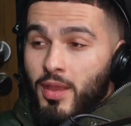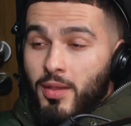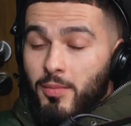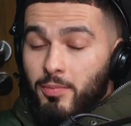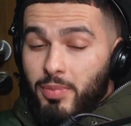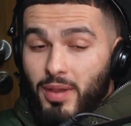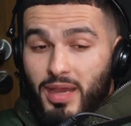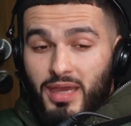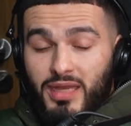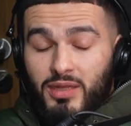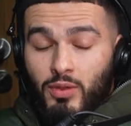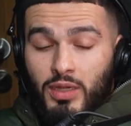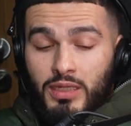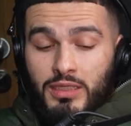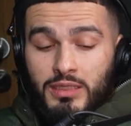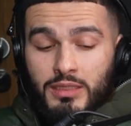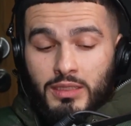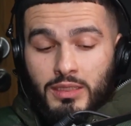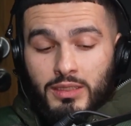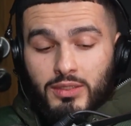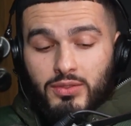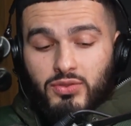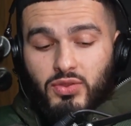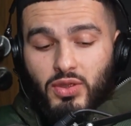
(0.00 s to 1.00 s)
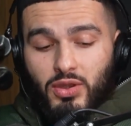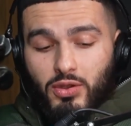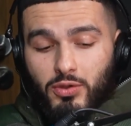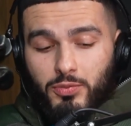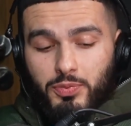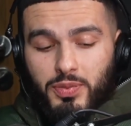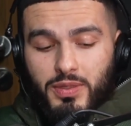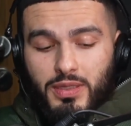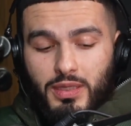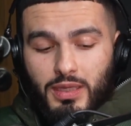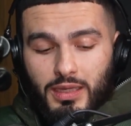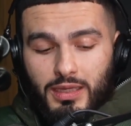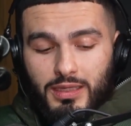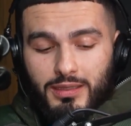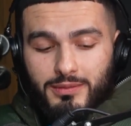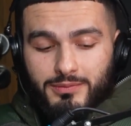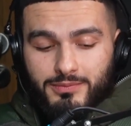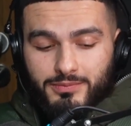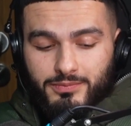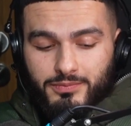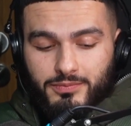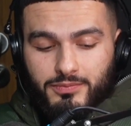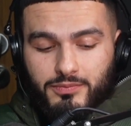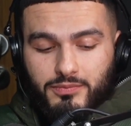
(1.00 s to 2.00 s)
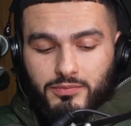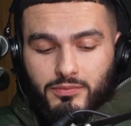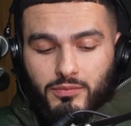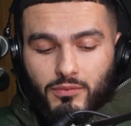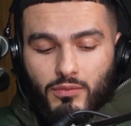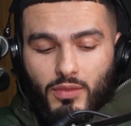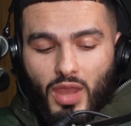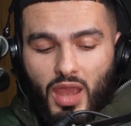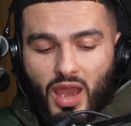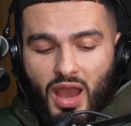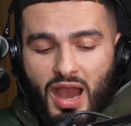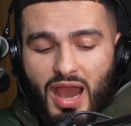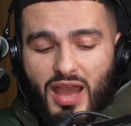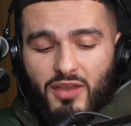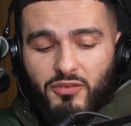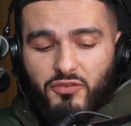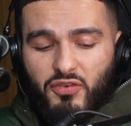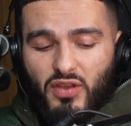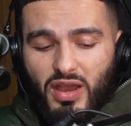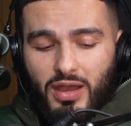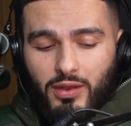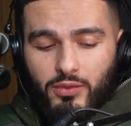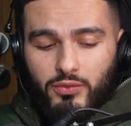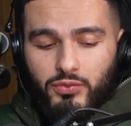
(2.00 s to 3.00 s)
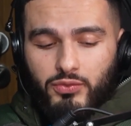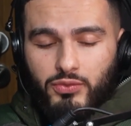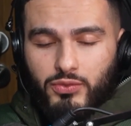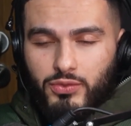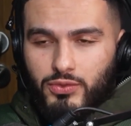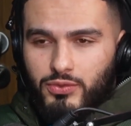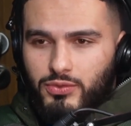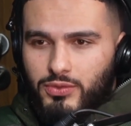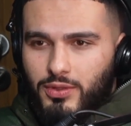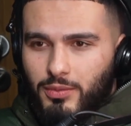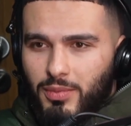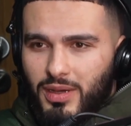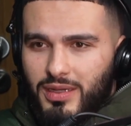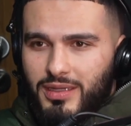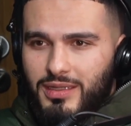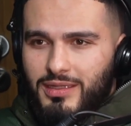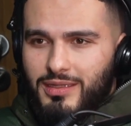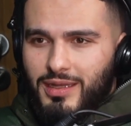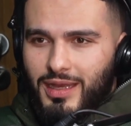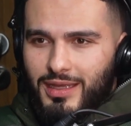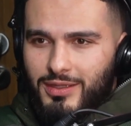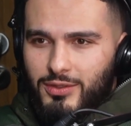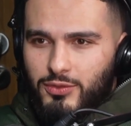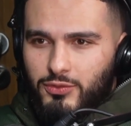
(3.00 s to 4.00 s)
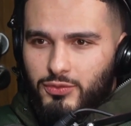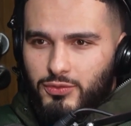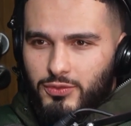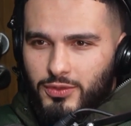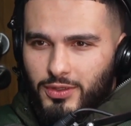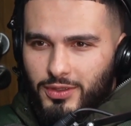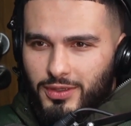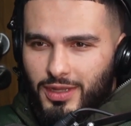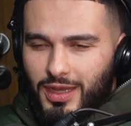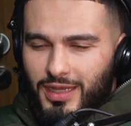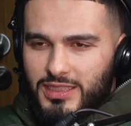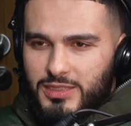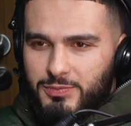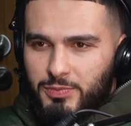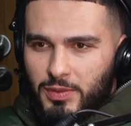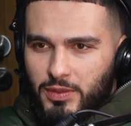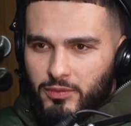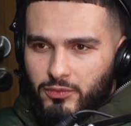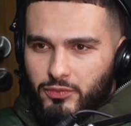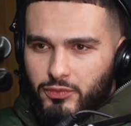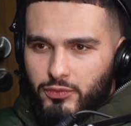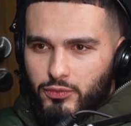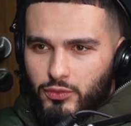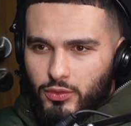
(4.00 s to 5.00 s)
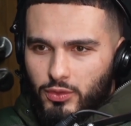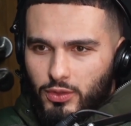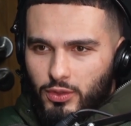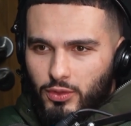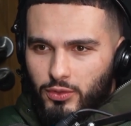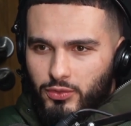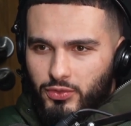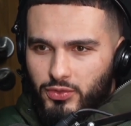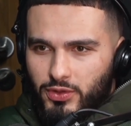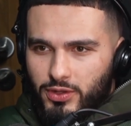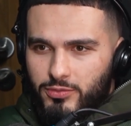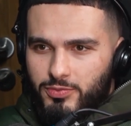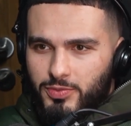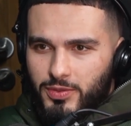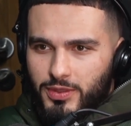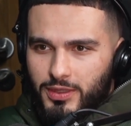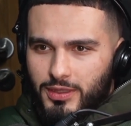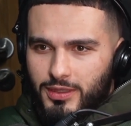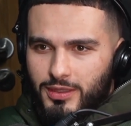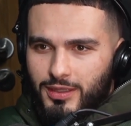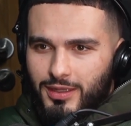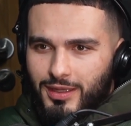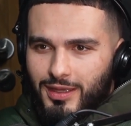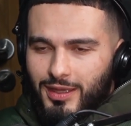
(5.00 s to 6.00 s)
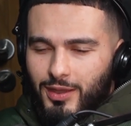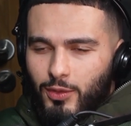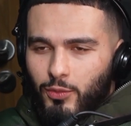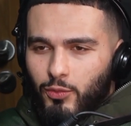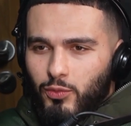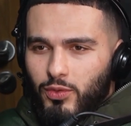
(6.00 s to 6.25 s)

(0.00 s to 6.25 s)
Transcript: cool. But anyway, therapy, yeah. Yeah, I found the money that you that I spent through on therapy mm.